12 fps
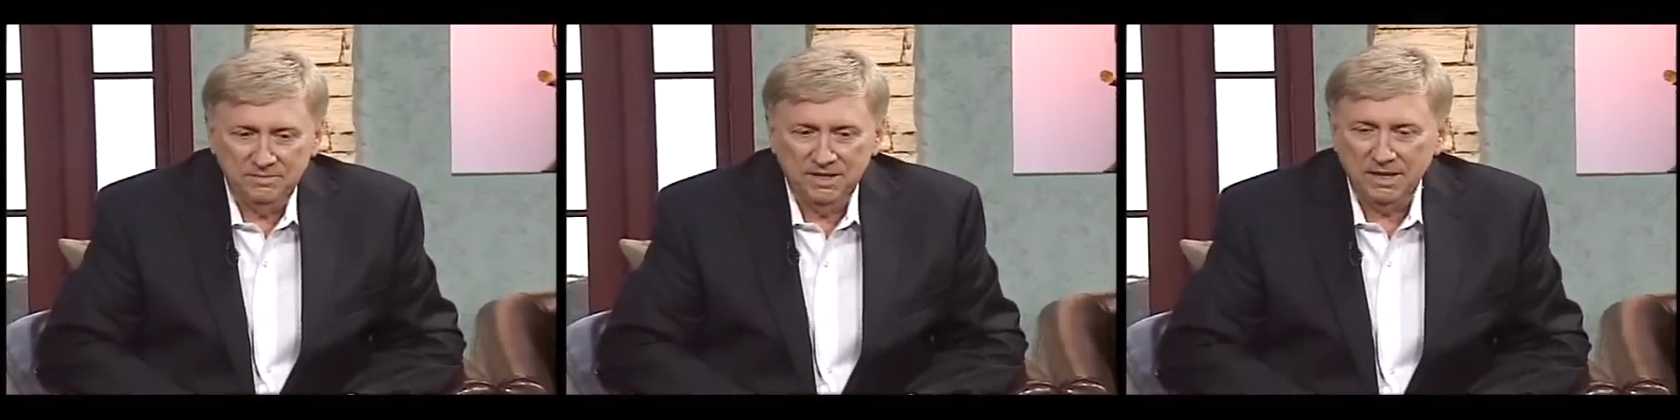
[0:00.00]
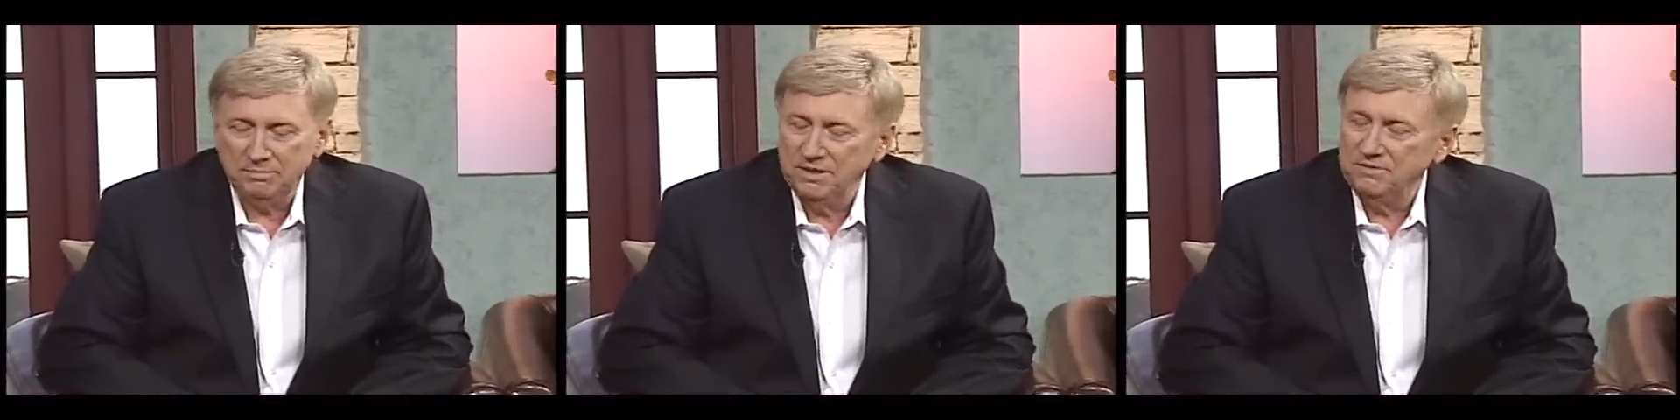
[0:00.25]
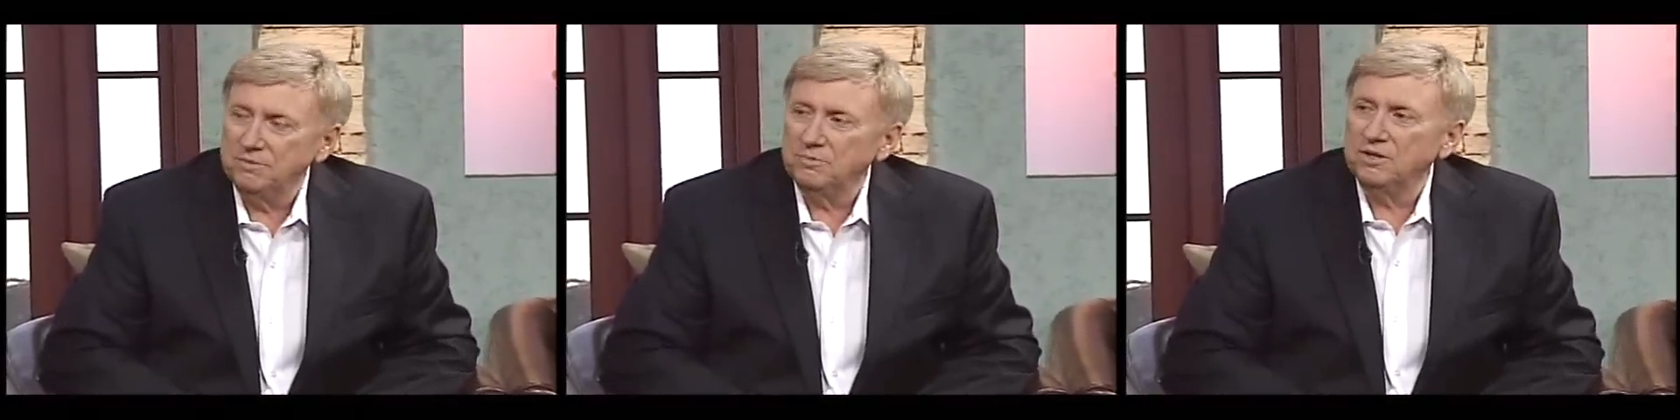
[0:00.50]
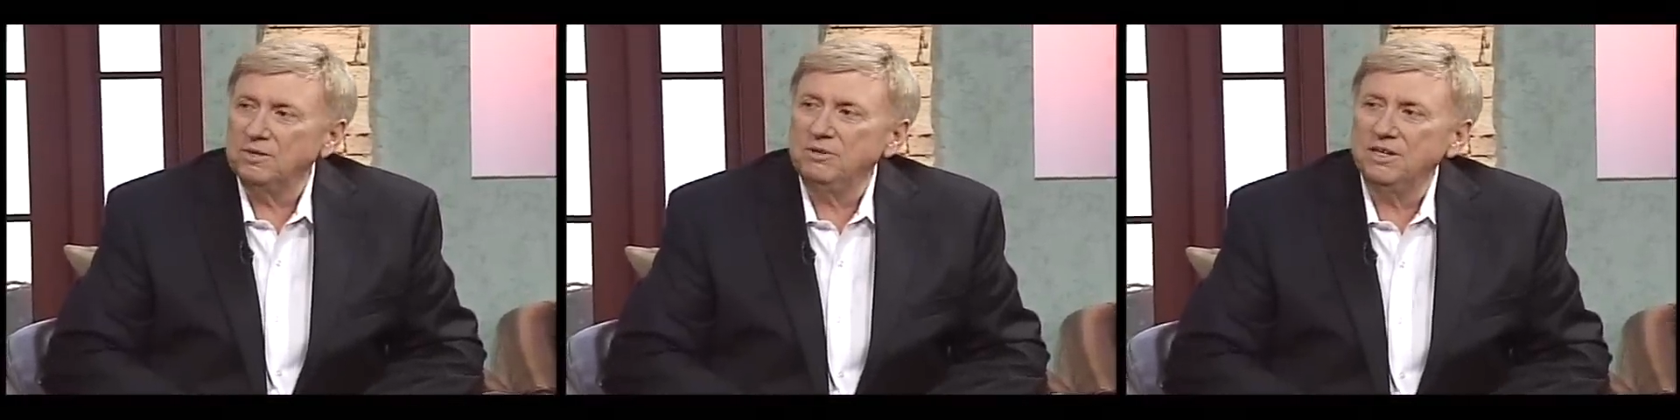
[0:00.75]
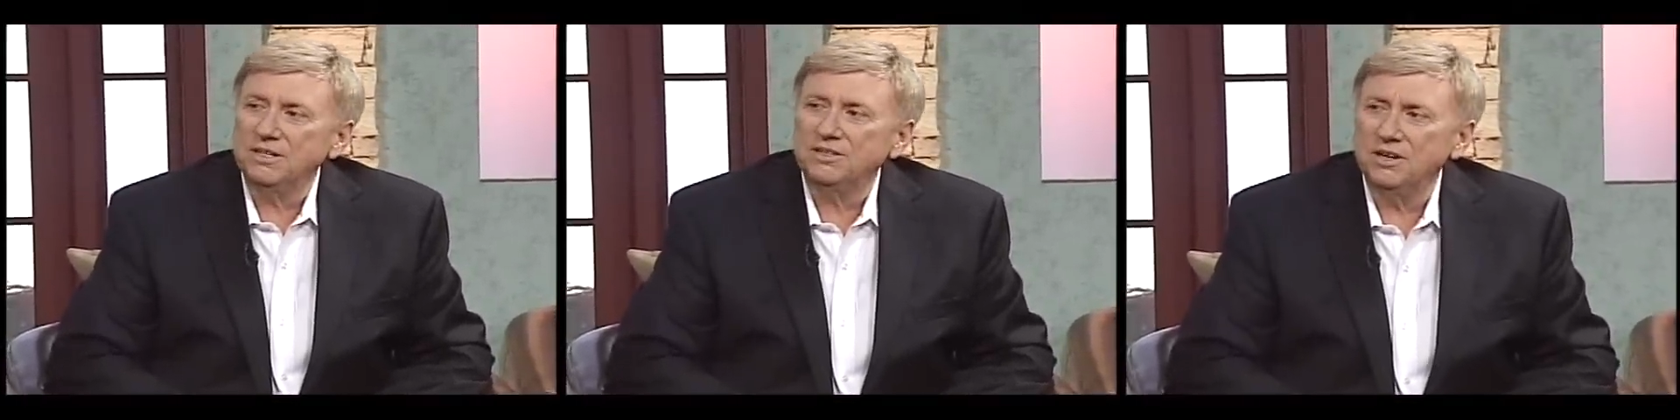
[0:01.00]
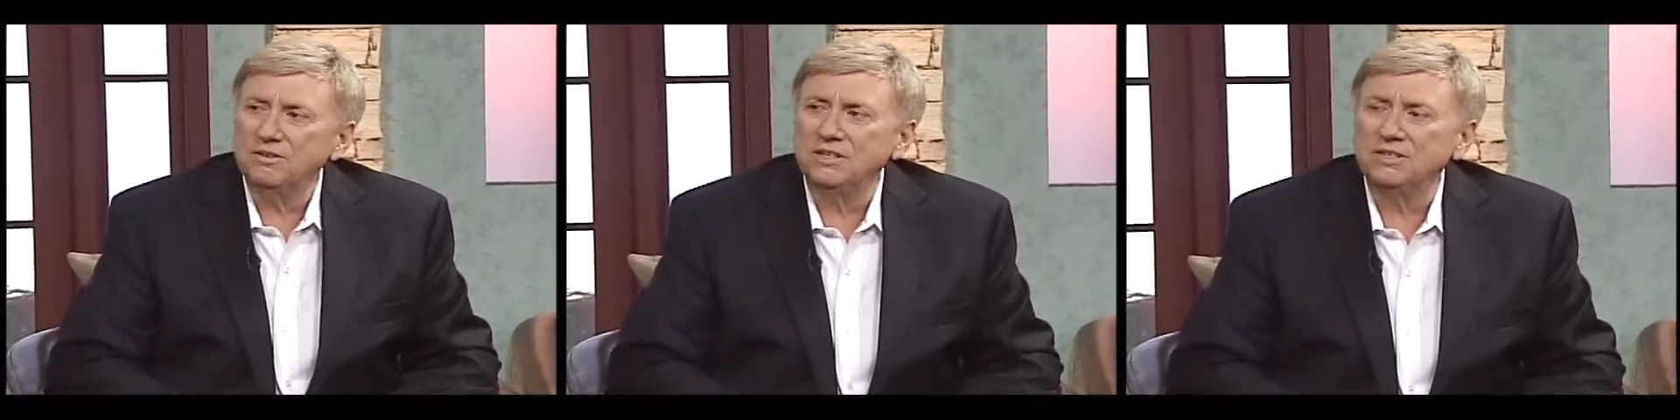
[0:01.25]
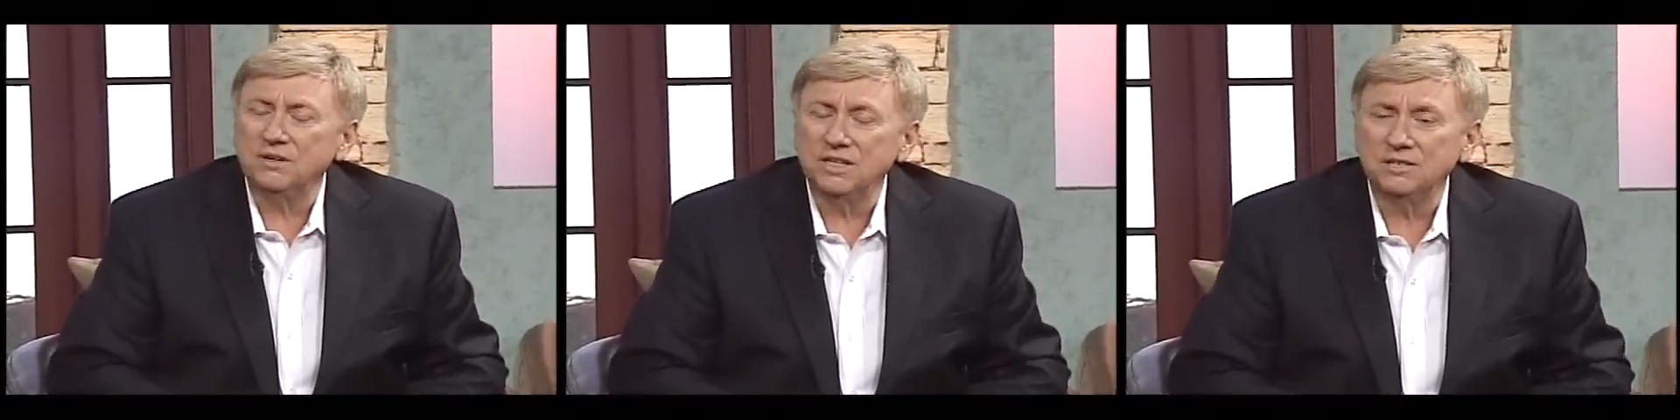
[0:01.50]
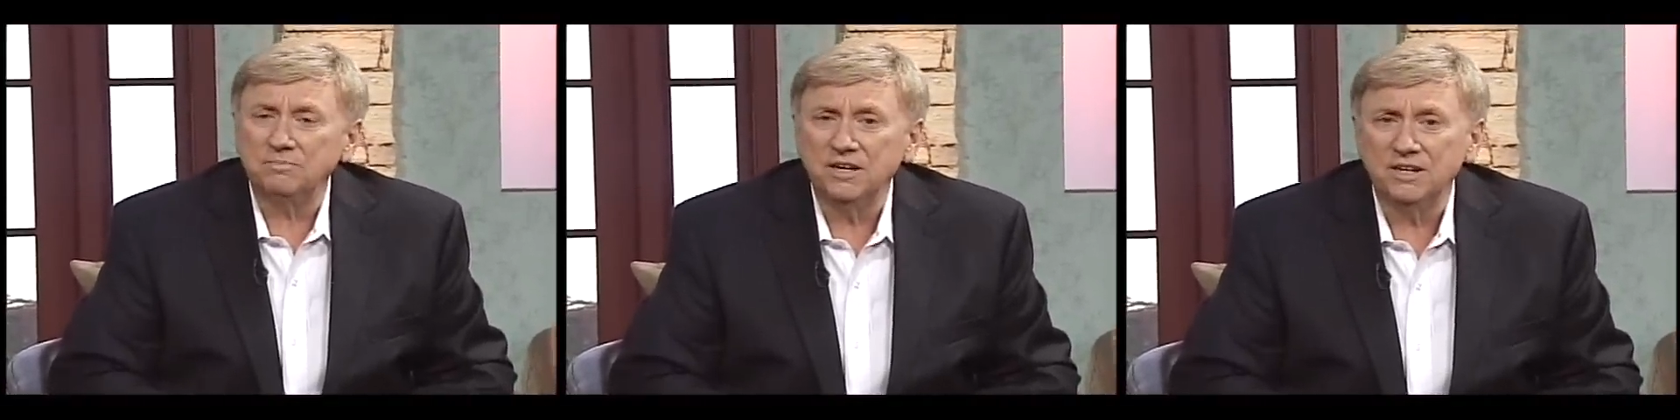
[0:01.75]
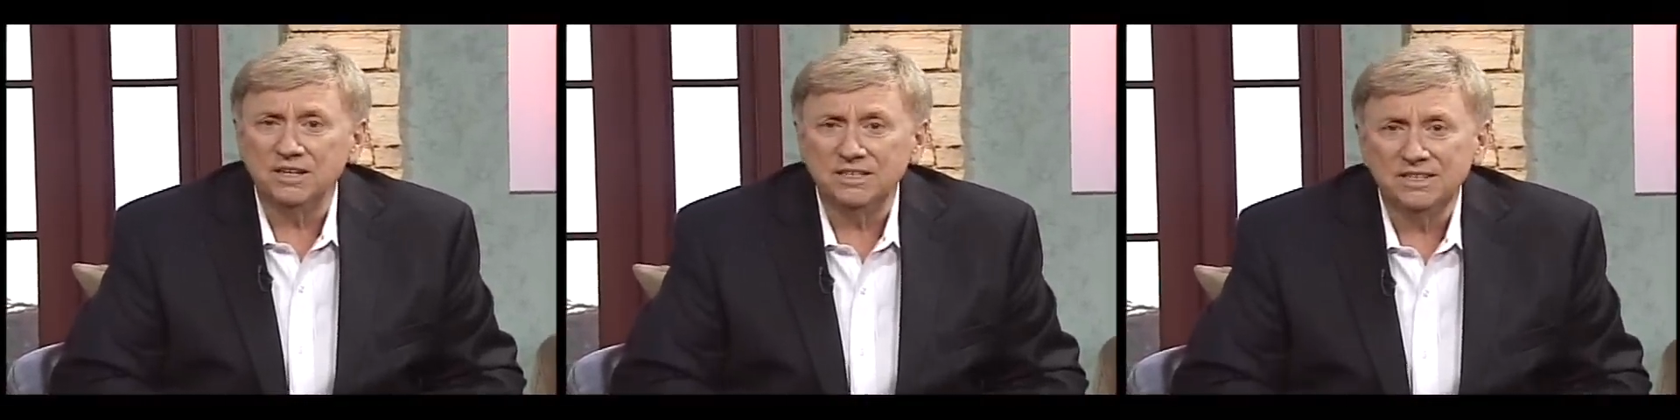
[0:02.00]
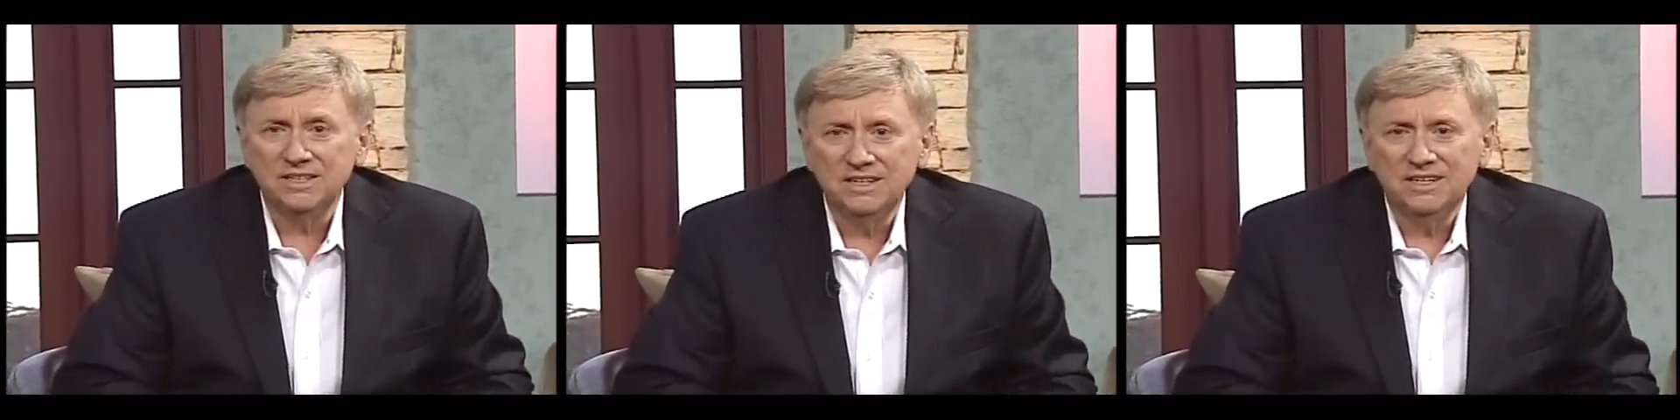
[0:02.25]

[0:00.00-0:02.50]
kept me from really being totally transparent.